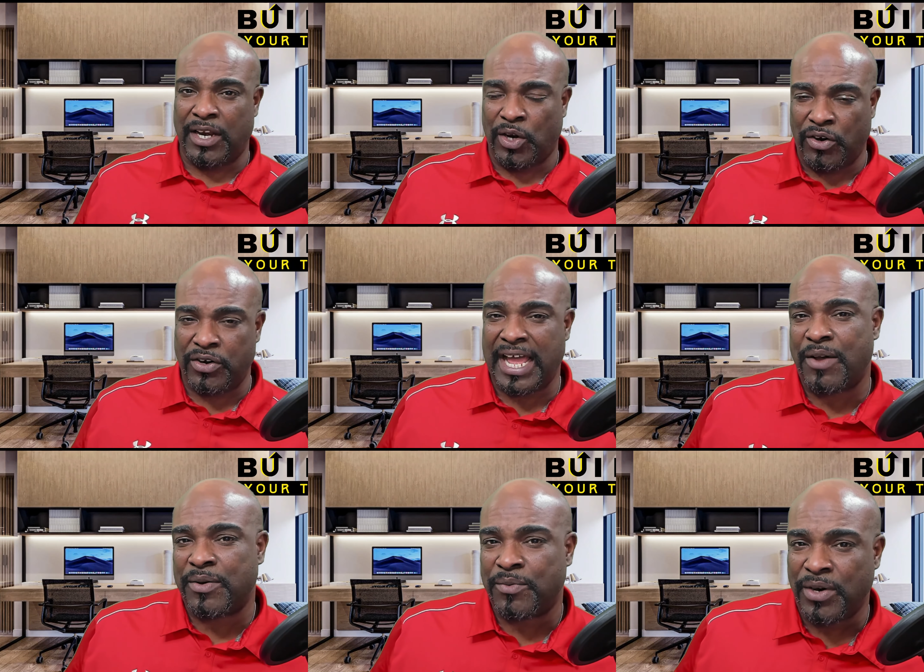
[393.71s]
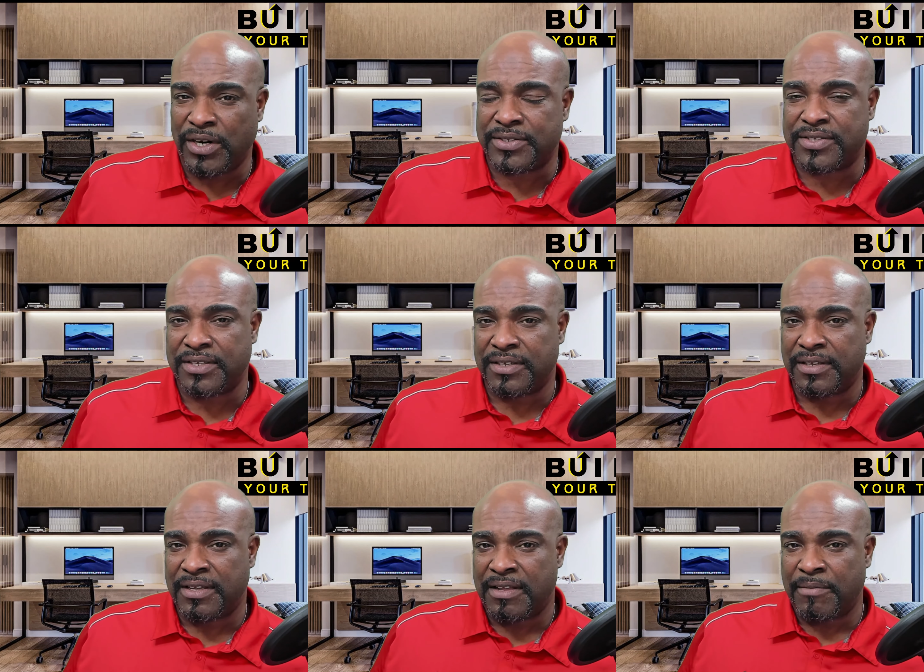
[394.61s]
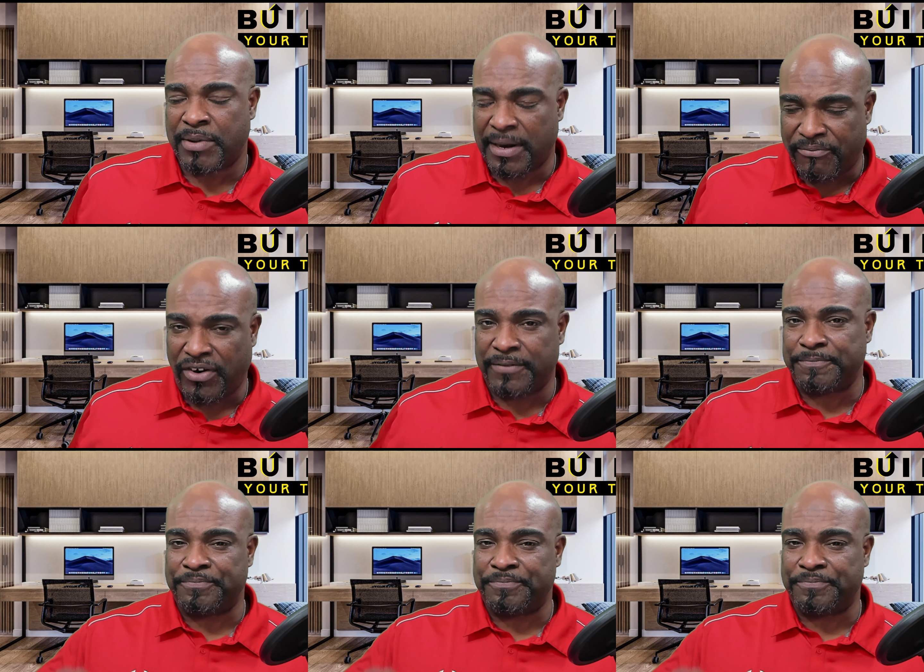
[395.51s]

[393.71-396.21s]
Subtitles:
learn how it works. But up front,